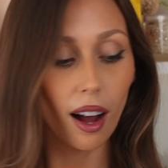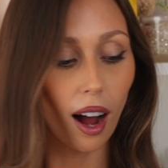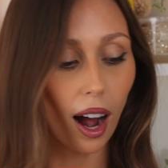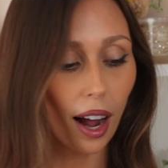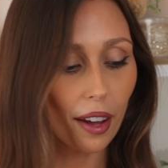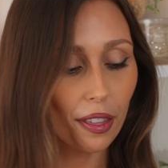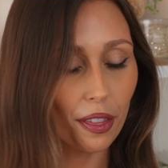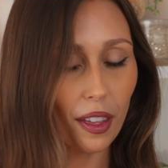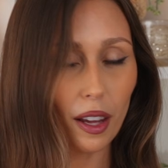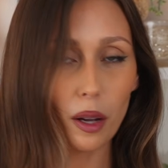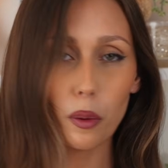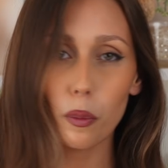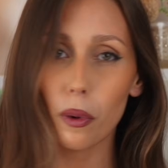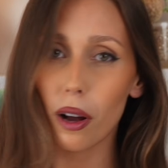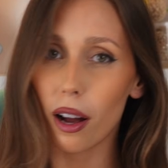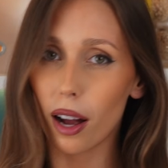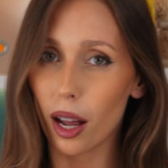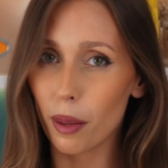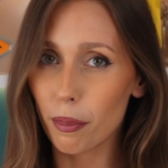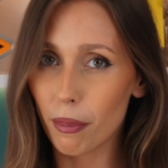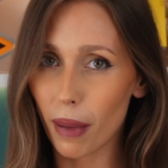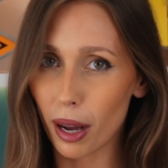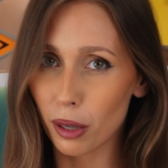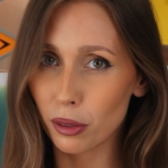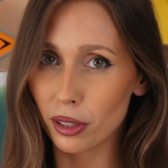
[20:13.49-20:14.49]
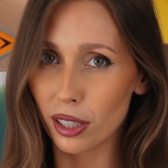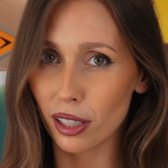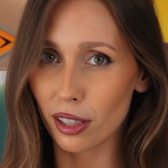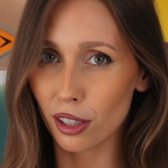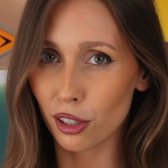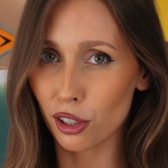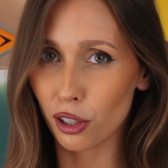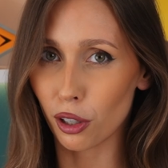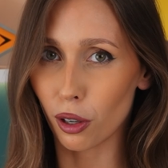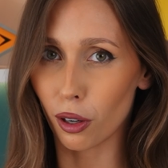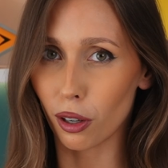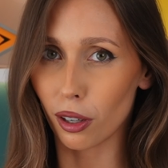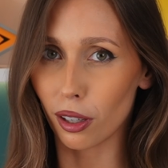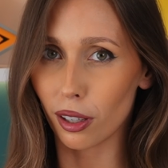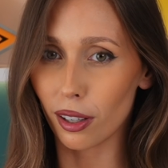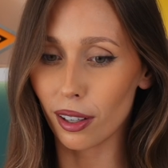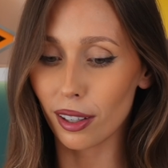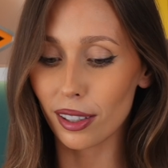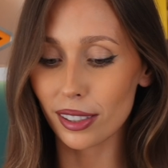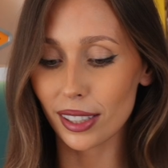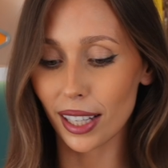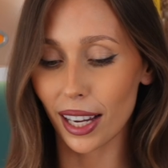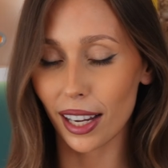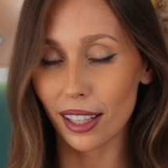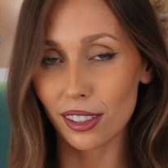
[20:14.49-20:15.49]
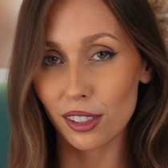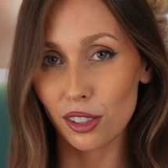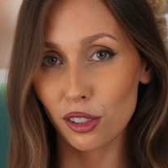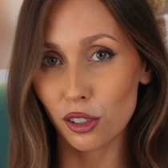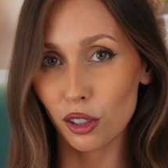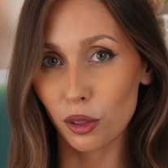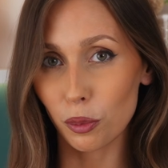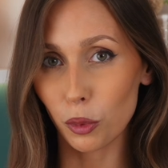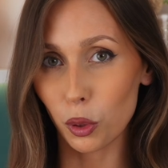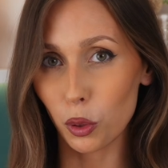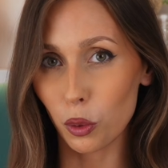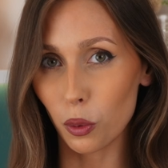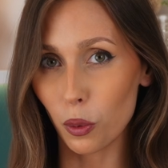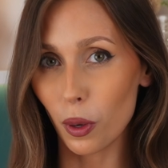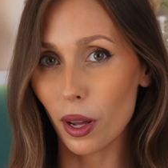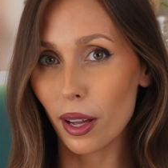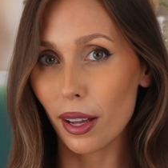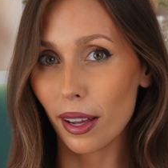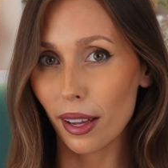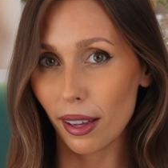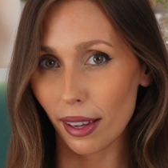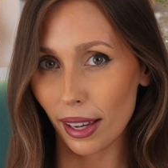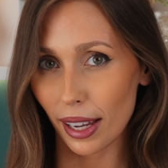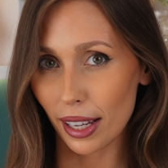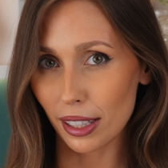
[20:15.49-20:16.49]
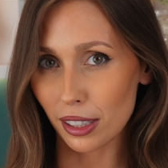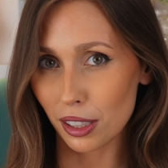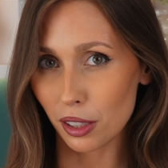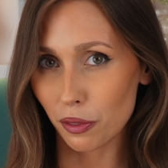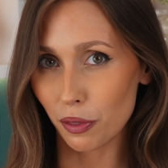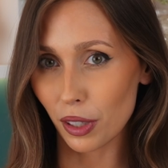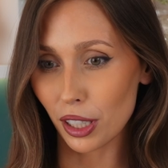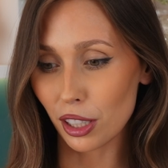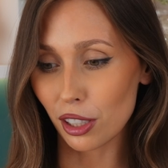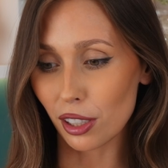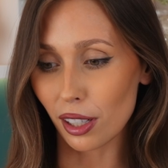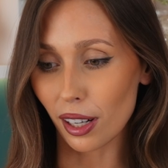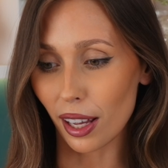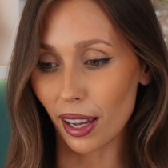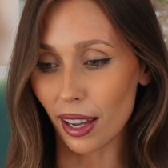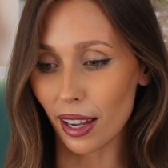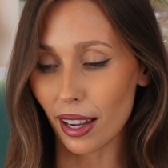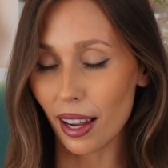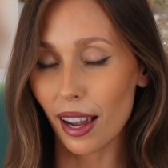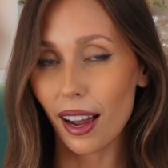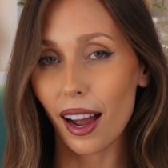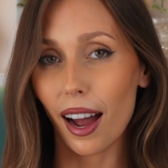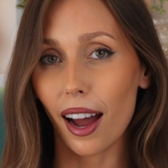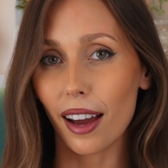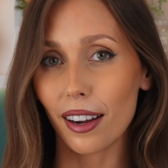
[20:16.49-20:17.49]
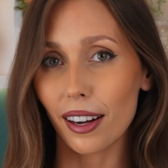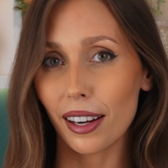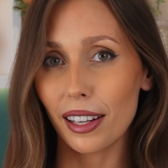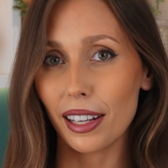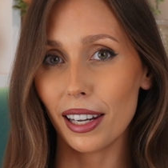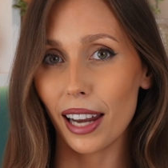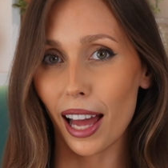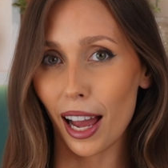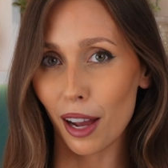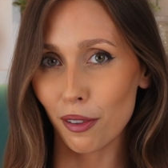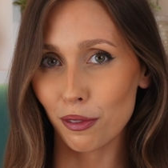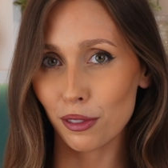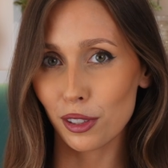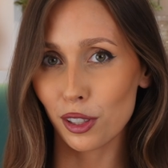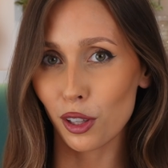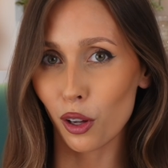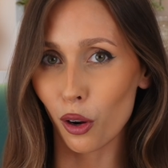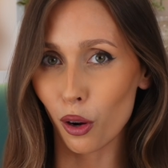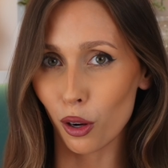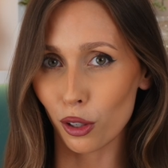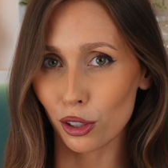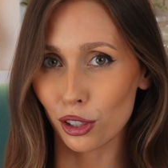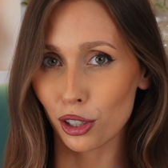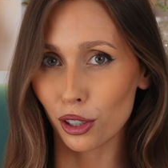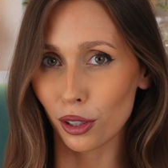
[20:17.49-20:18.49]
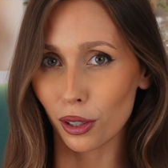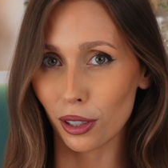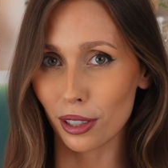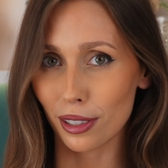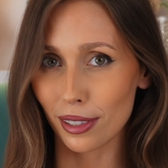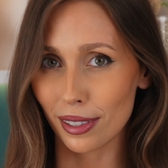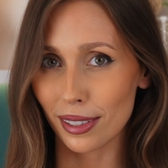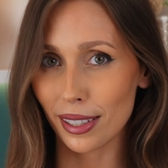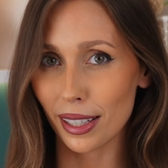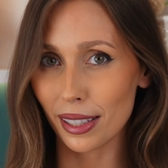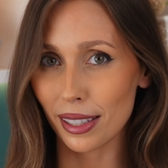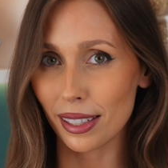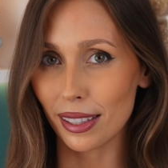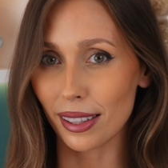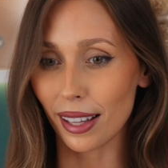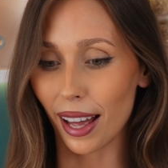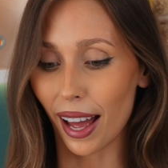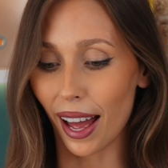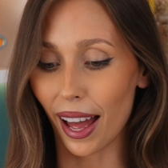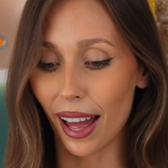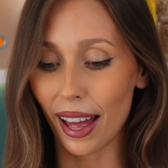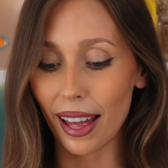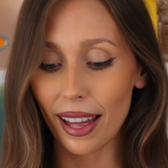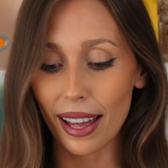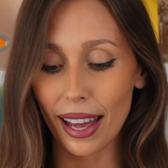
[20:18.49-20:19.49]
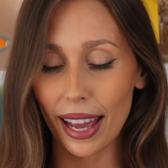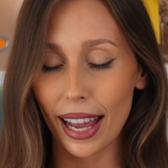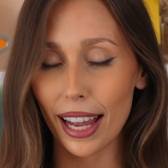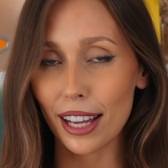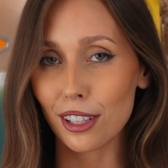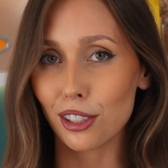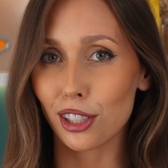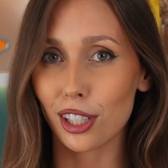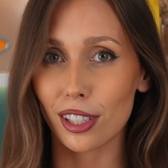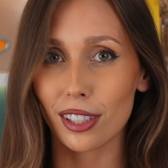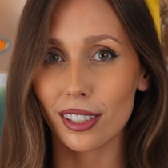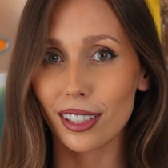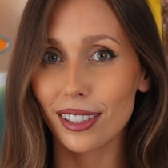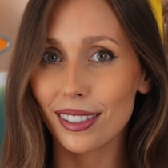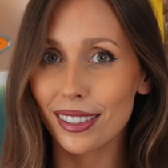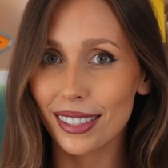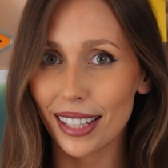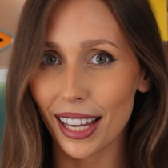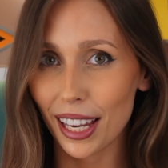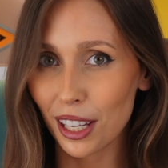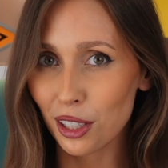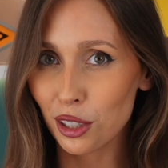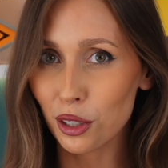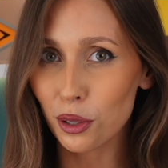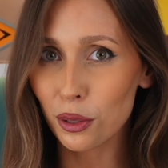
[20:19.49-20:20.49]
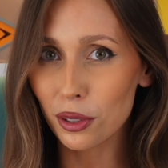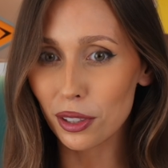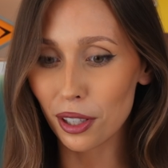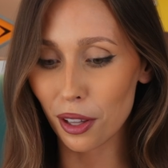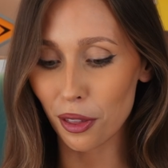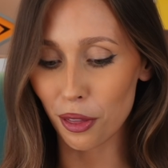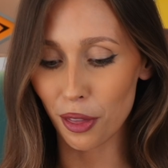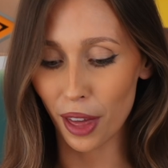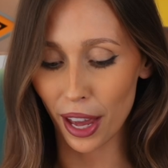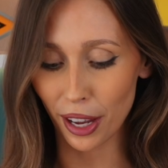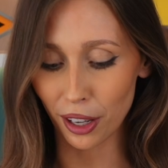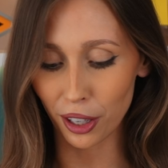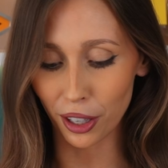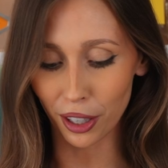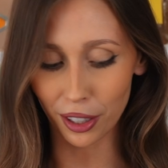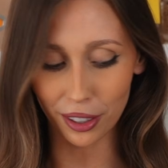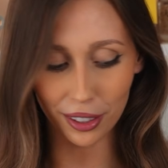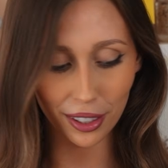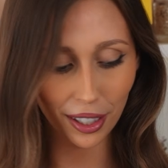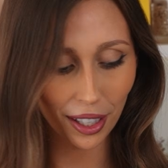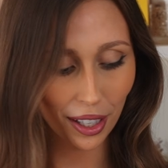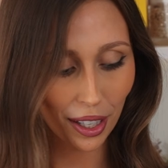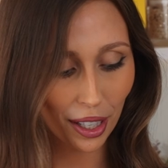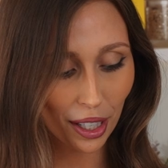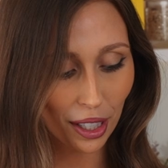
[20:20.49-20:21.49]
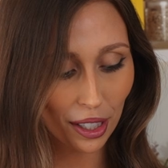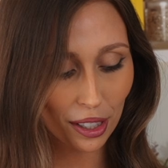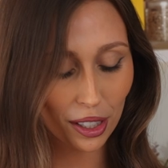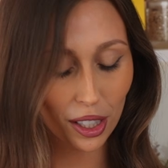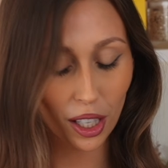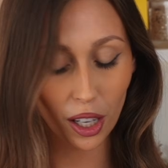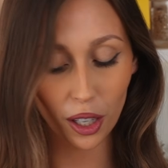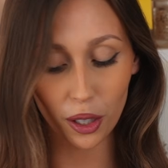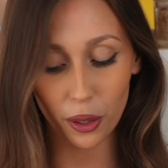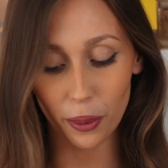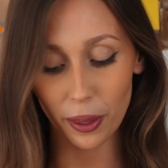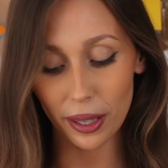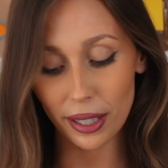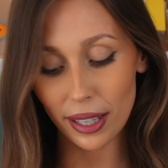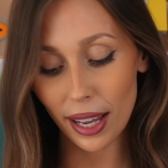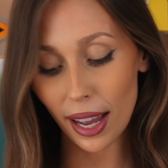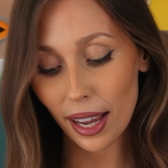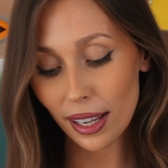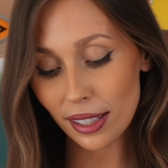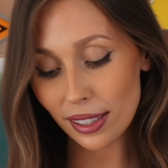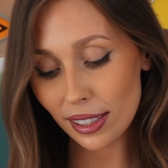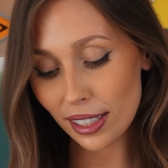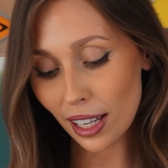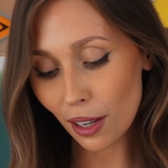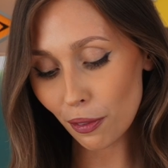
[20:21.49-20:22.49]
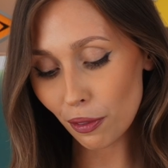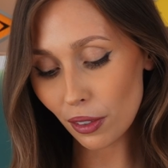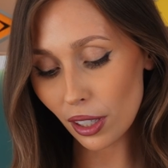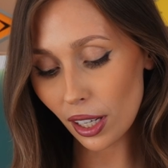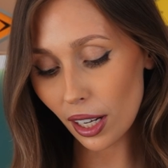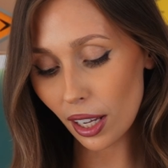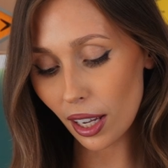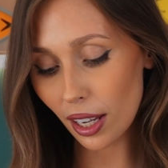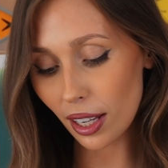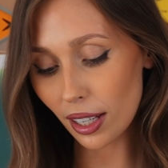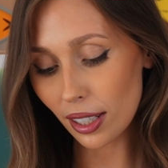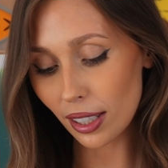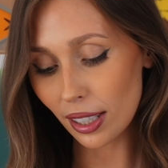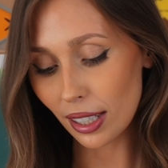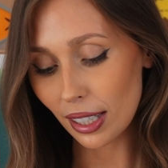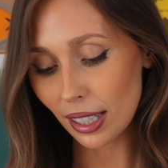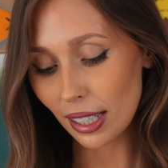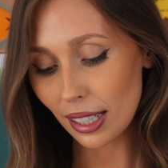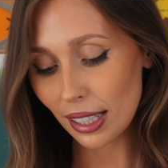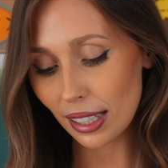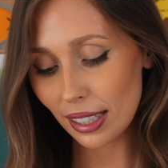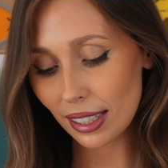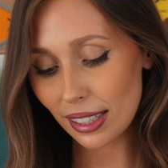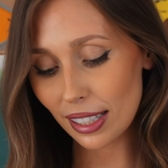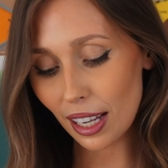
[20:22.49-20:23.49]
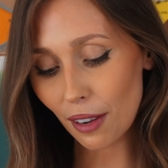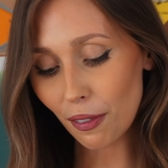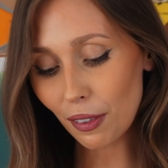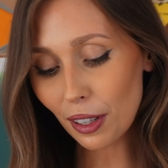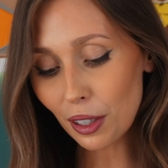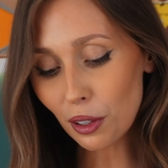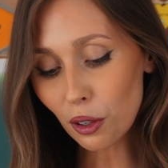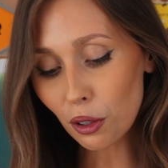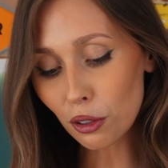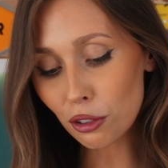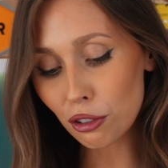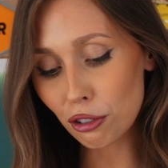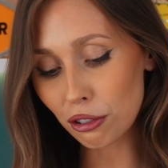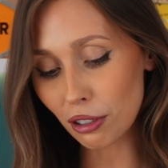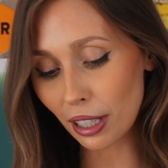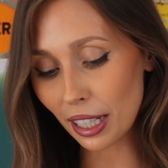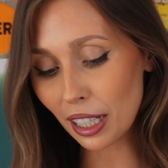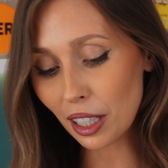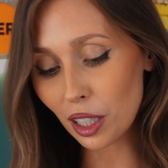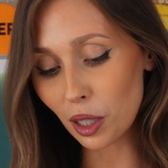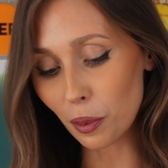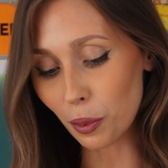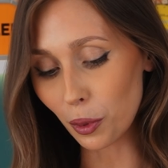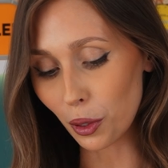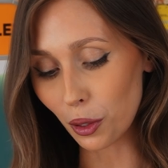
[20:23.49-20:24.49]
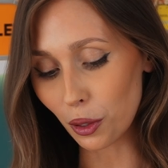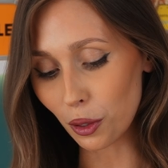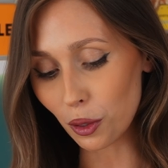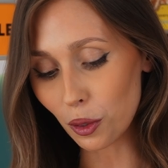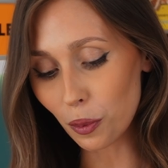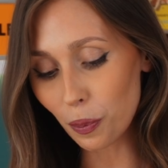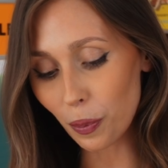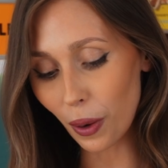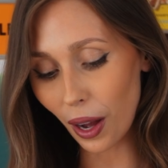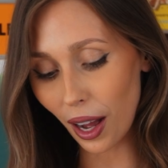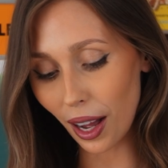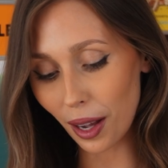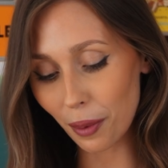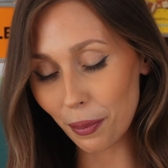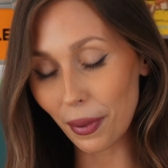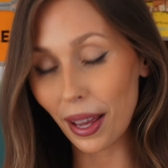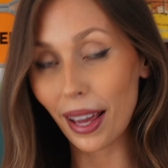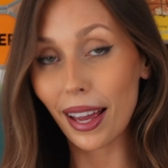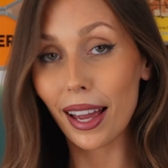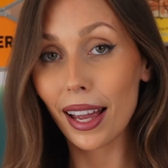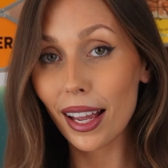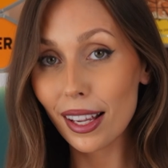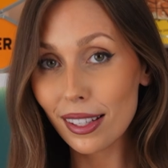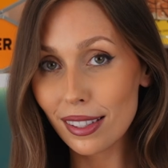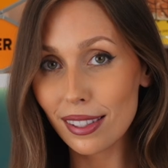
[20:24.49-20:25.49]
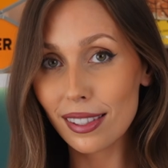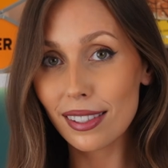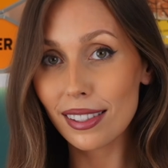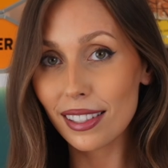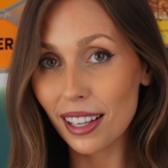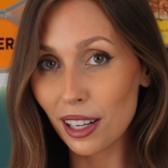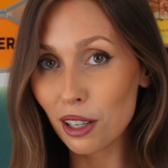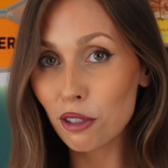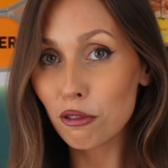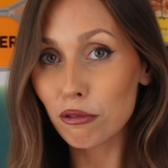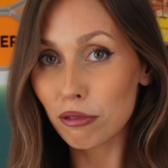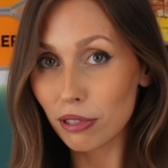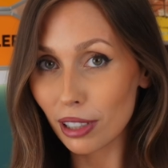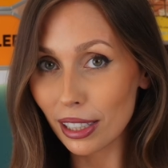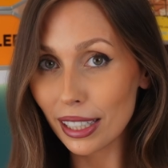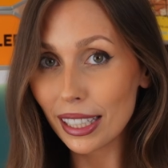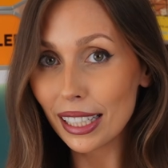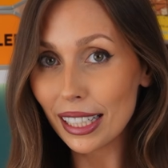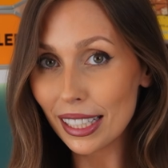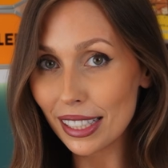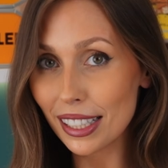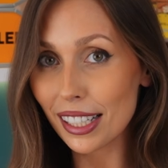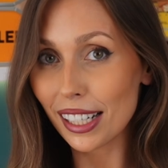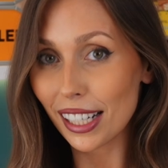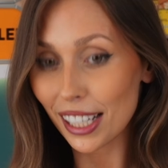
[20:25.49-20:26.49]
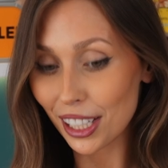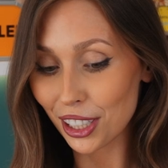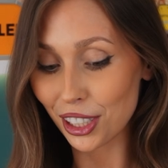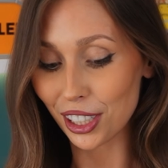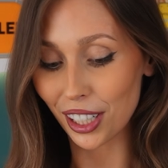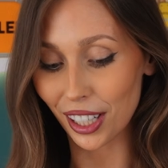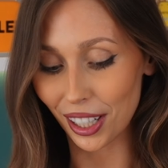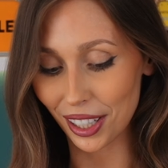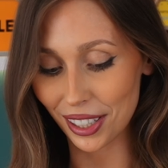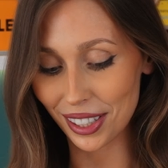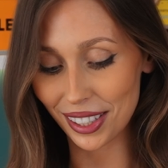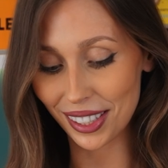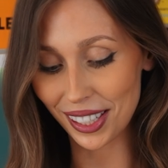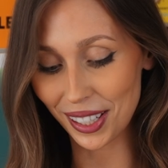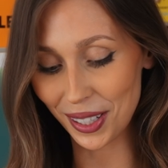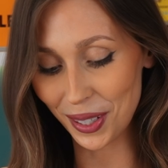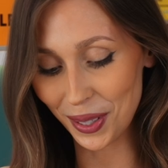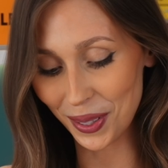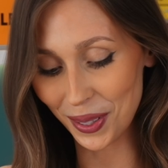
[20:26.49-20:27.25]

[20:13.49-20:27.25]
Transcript: I think where I melted the chocolate, because I had to do them all individually, and I left the hot chocolate sitting there, it just continued to thicken. So yeah, it's definitely not drinkable, but it is still really delicious.